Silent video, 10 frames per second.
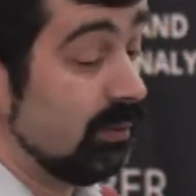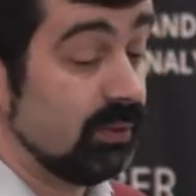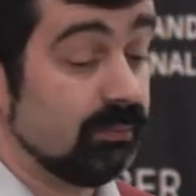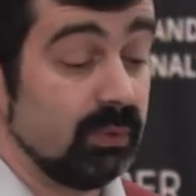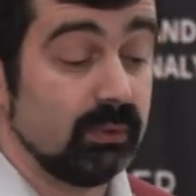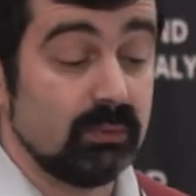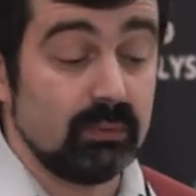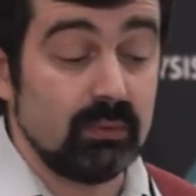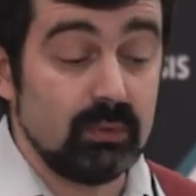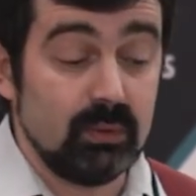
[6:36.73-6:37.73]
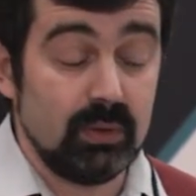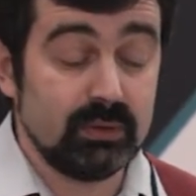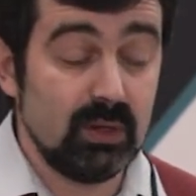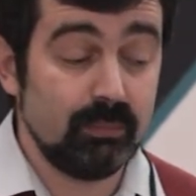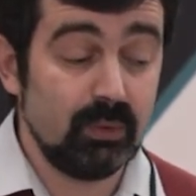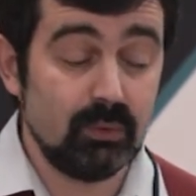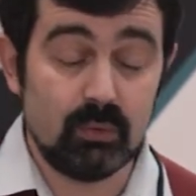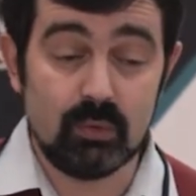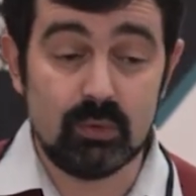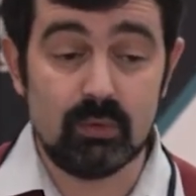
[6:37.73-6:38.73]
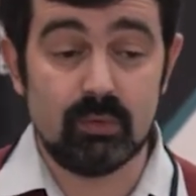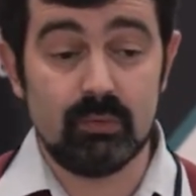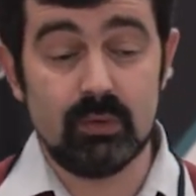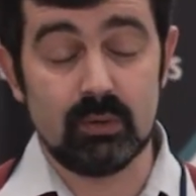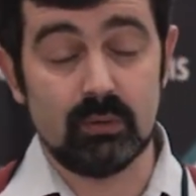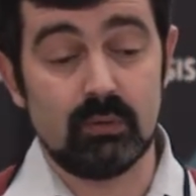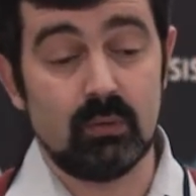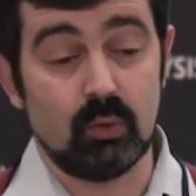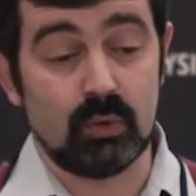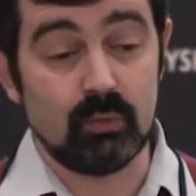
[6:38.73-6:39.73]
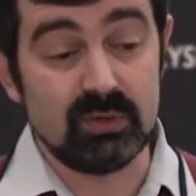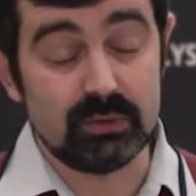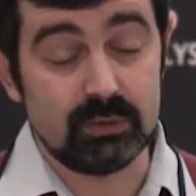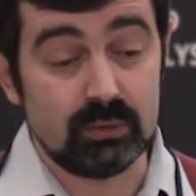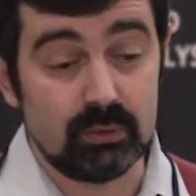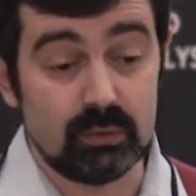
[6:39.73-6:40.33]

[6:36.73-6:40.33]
simple example. We work with